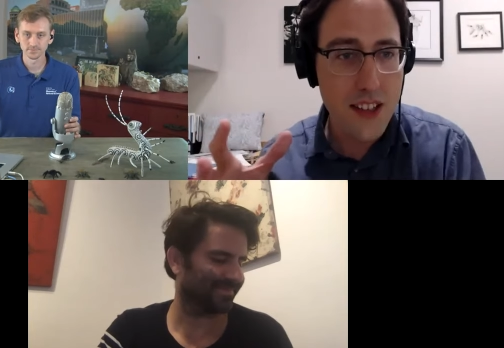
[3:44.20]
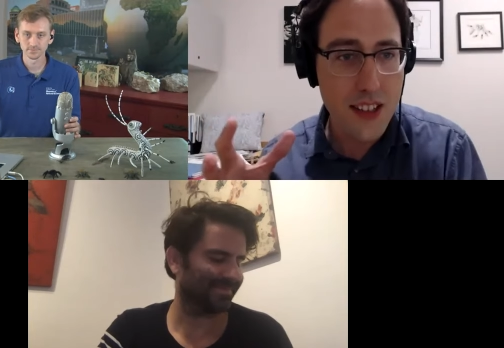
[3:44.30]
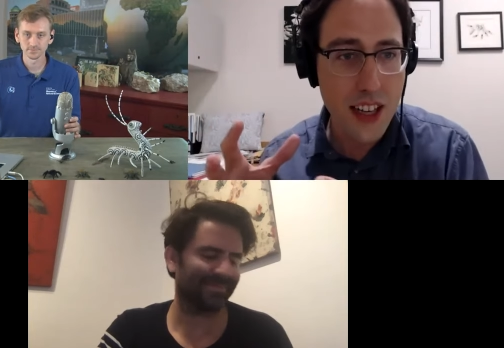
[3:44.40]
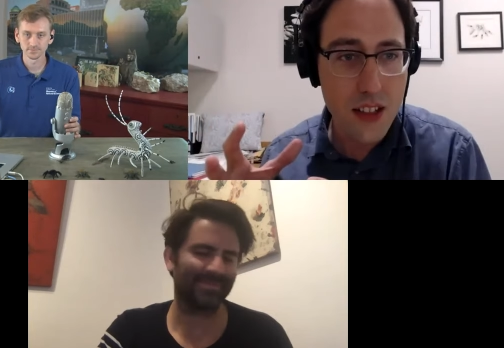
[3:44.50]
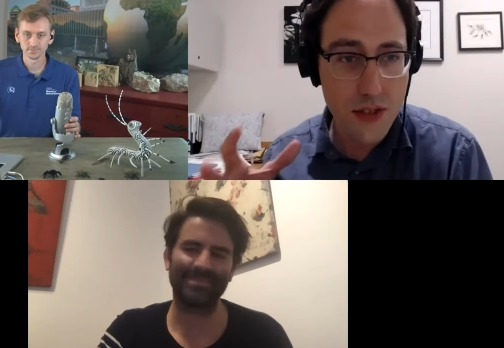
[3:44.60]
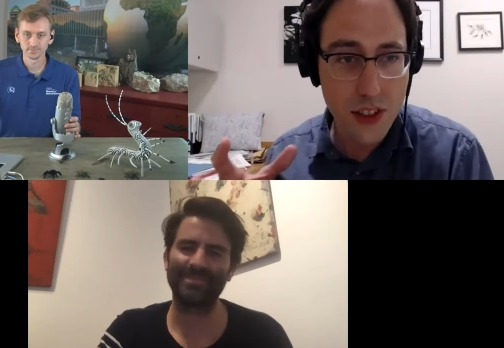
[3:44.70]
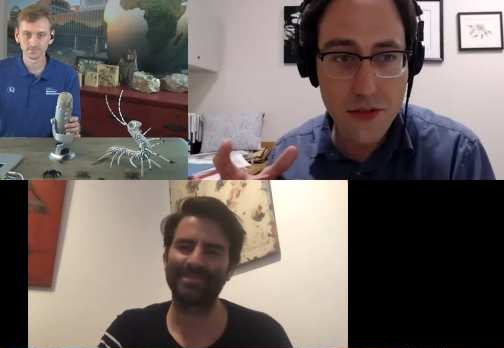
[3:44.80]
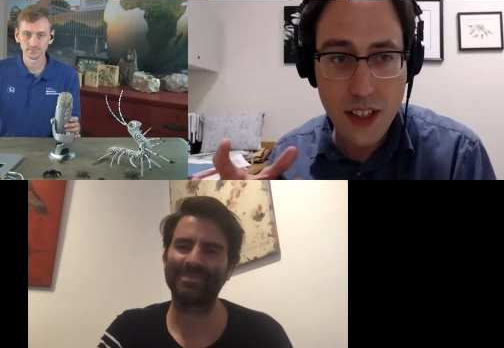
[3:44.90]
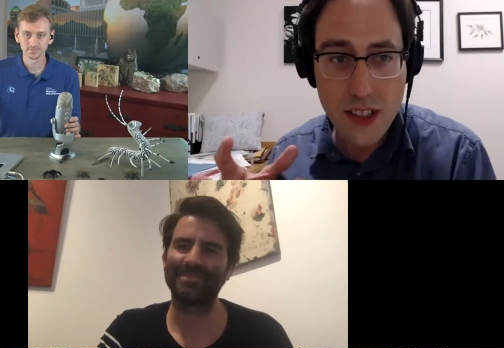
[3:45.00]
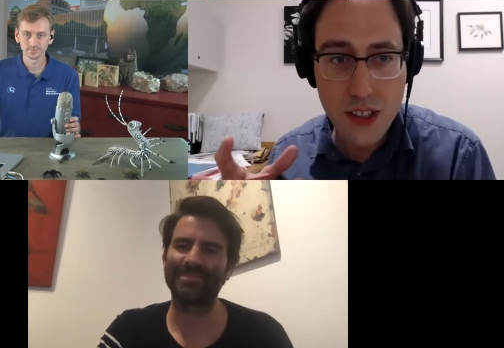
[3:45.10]
Speaker 1: Science
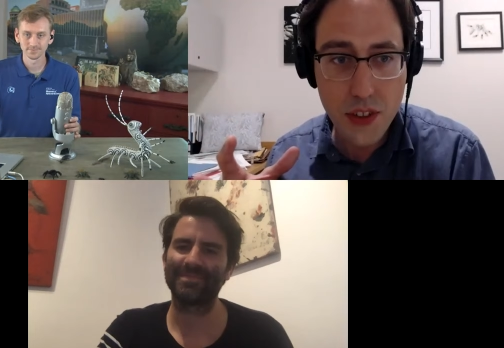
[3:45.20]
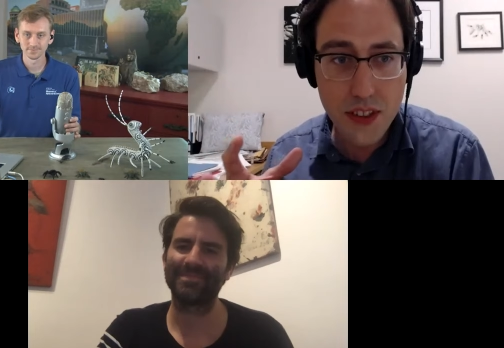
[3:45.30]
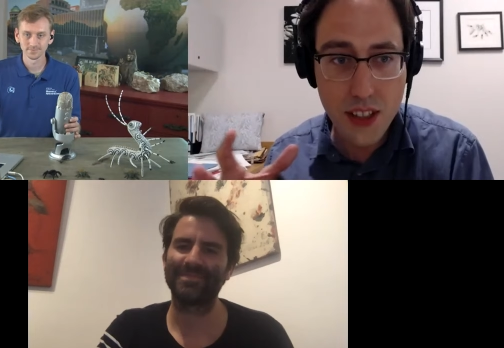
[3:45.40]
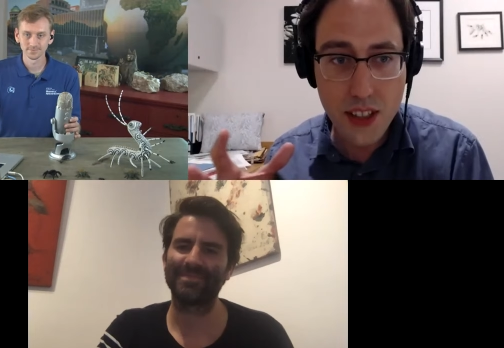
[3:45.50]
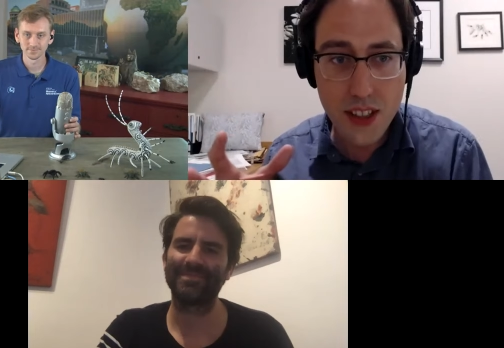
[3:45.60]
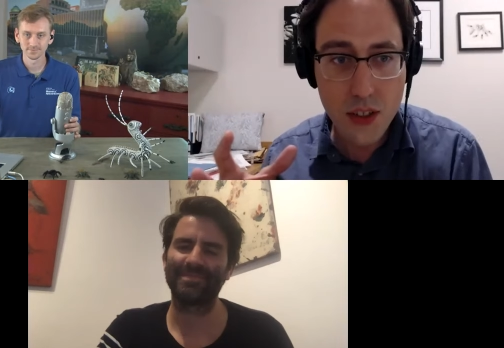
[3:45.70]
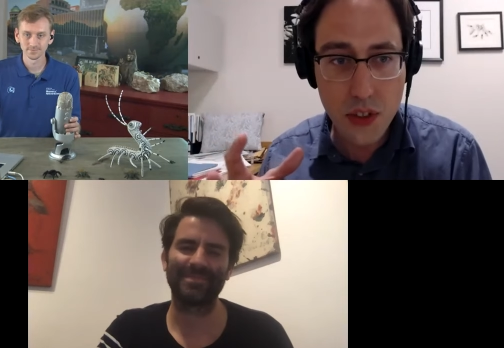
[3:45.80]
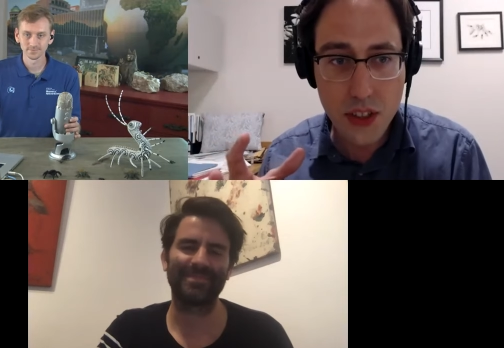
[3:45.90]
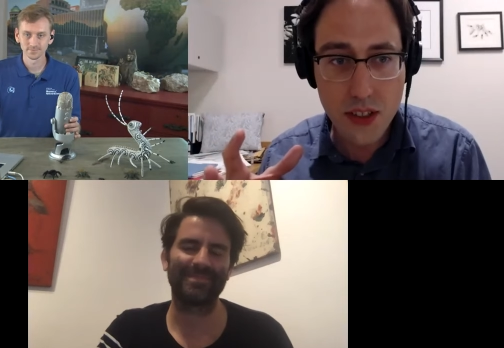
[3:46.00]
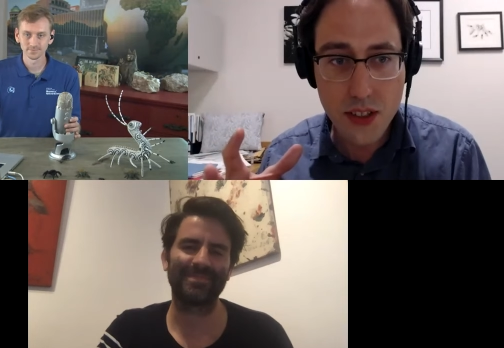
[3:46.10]
Film Festival series,
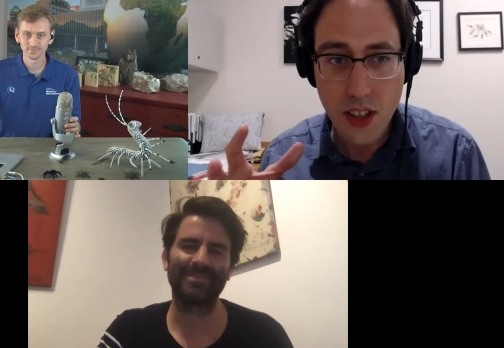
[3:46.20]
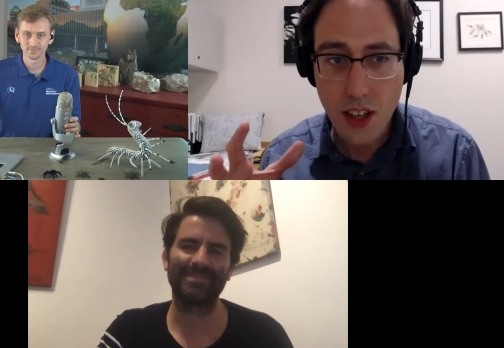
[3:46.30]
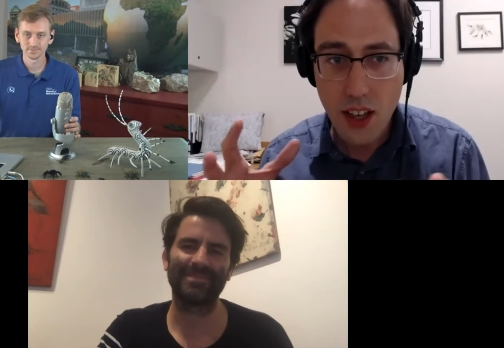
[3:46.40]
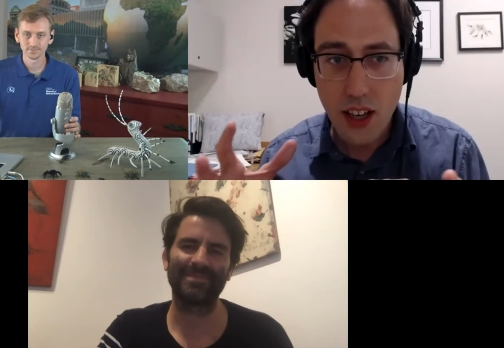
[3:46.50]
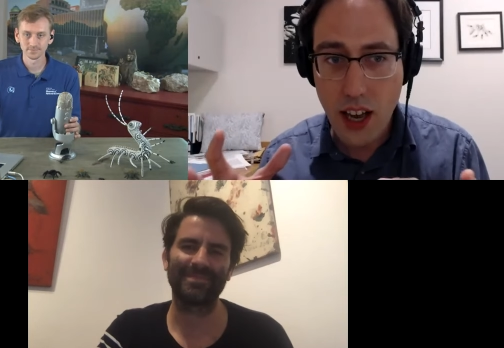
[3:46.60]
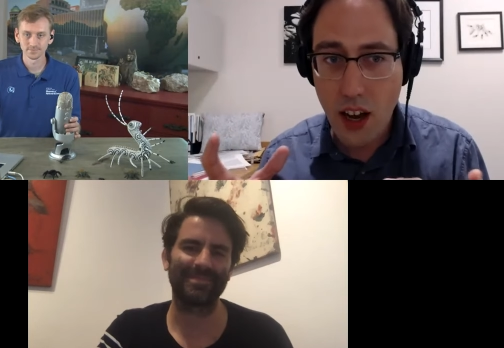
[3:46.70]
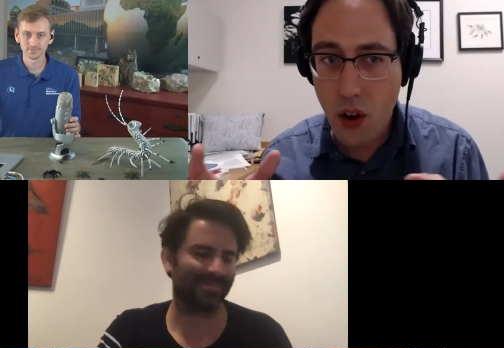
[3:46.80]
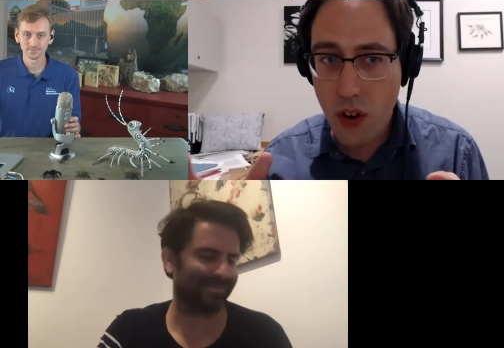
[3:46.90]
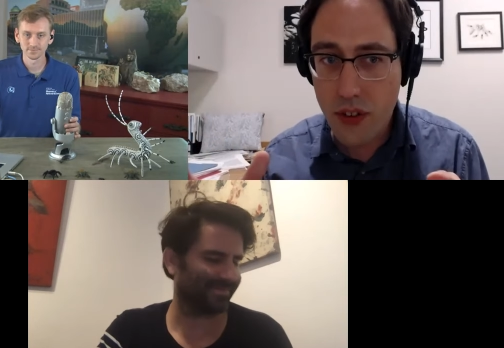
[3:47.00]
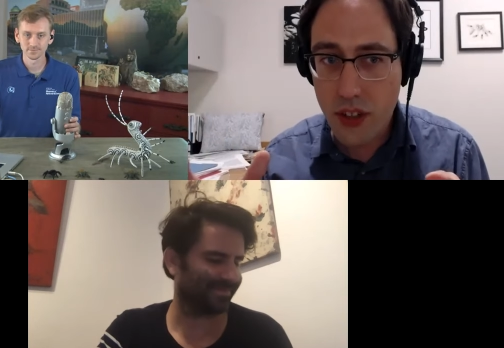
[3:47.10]
which is
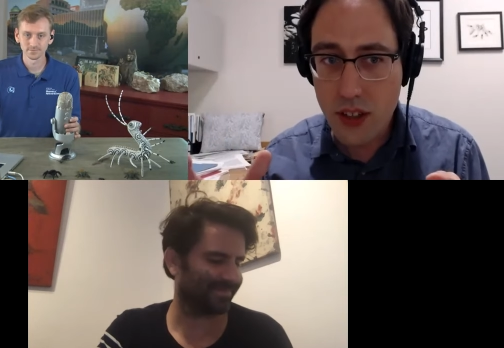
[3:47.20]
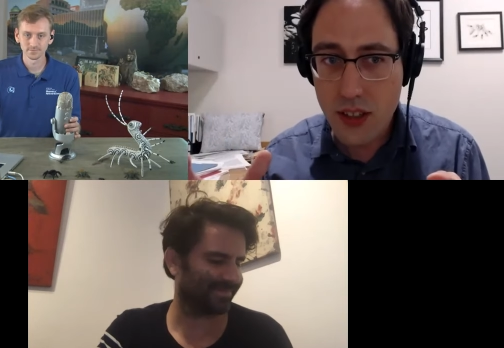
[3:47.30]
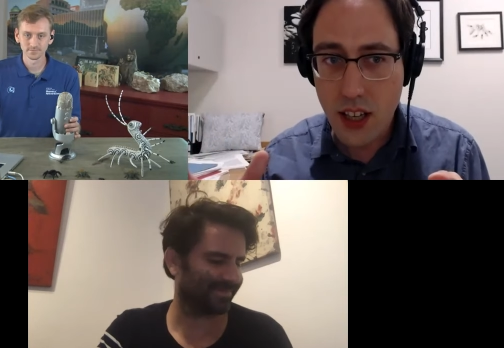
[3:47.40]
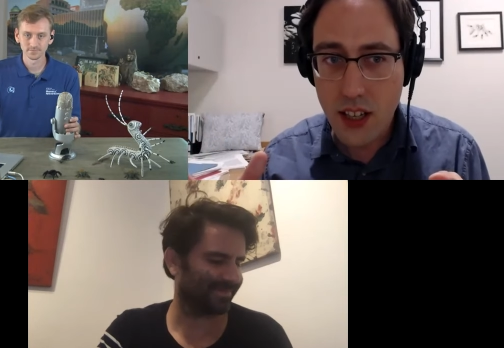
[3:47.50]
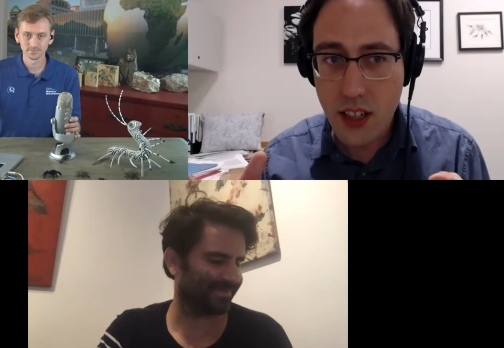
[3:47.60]
now over 10